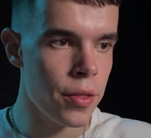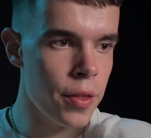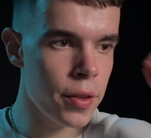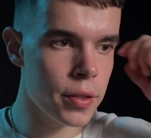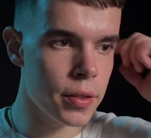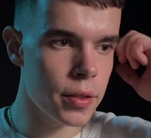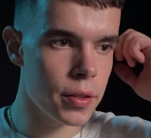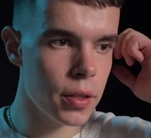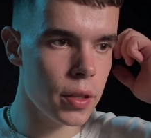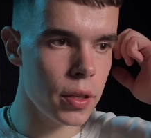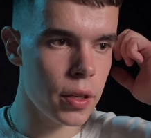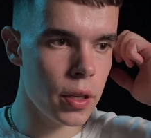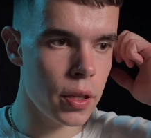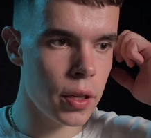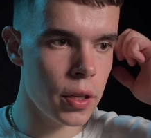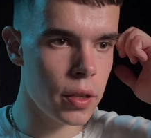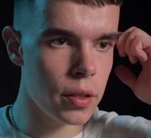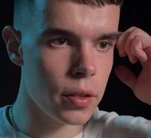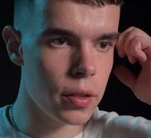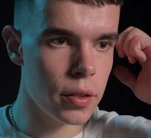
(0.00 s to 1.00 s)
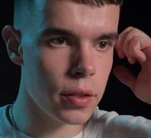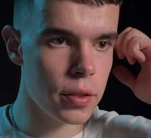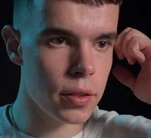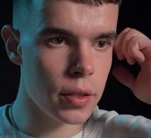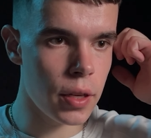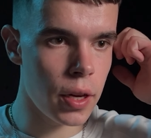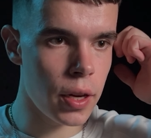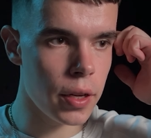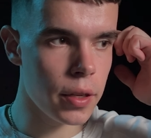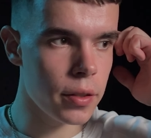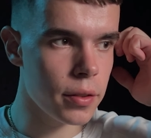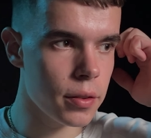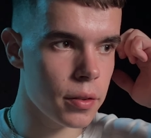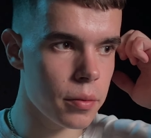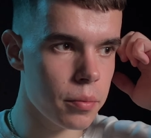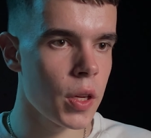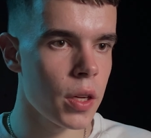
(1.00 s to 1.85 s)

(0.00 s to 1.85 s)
this in size.